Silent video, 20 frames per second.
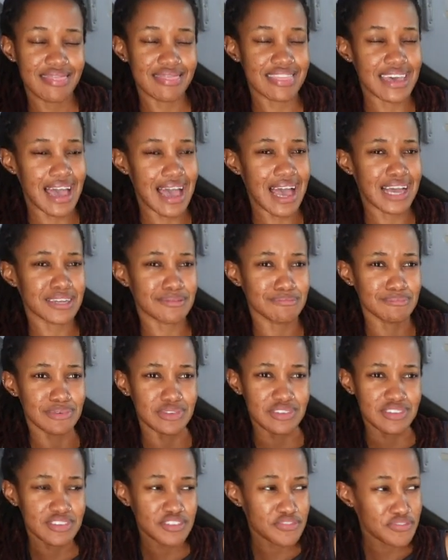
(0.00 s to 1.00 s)
the
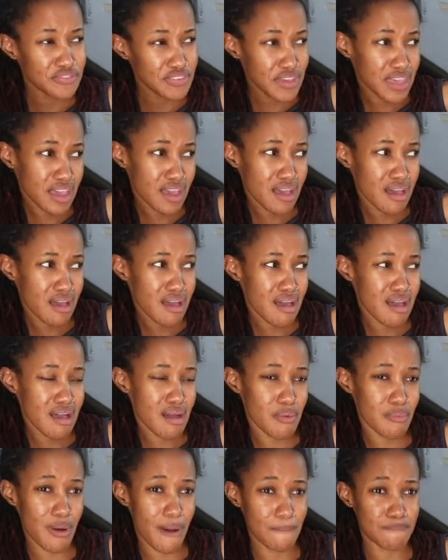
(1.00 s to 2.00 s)
atmosphere,
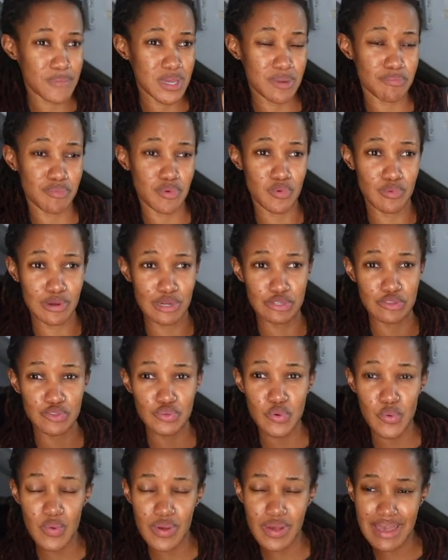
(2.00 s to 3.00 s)
what people were
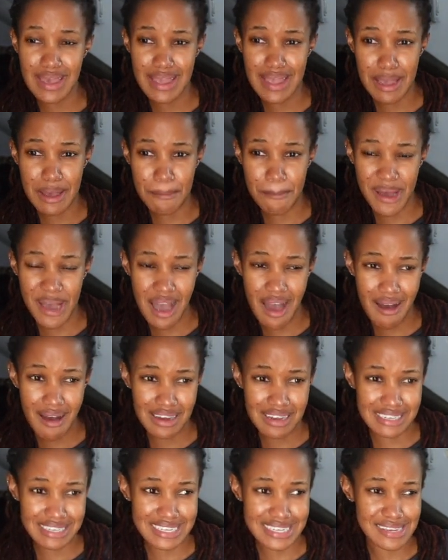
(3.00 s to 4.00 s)
talking
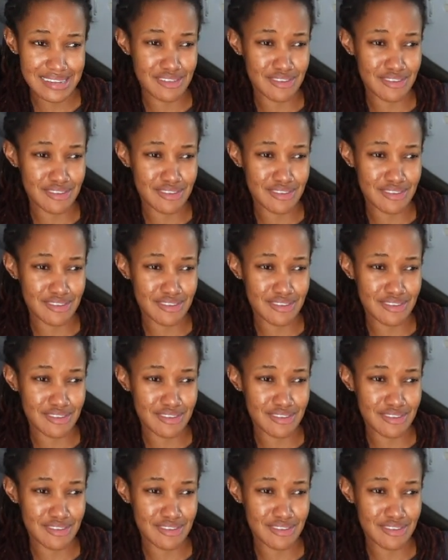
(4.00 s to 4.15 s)
about,